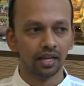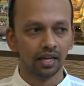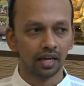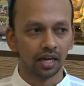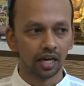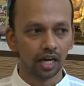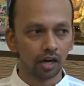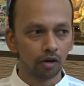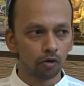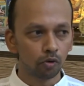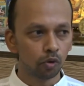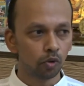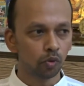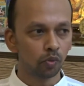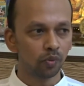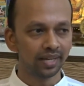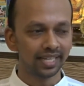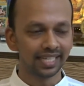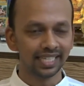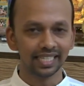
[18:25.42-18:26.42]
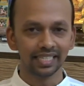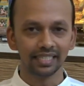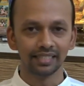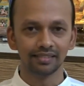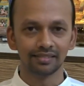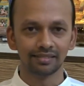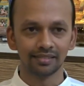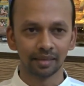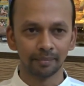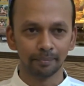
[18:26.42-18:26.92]
how do I
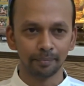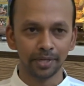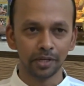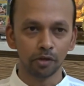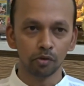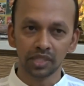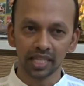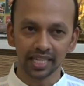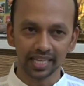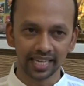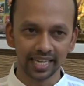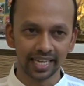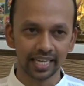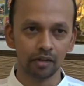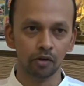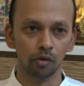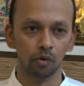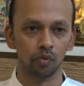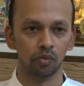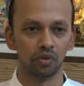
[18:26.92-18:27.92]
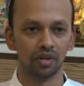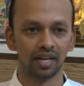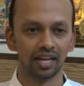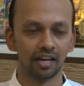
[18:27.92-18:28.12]
subdue the ego?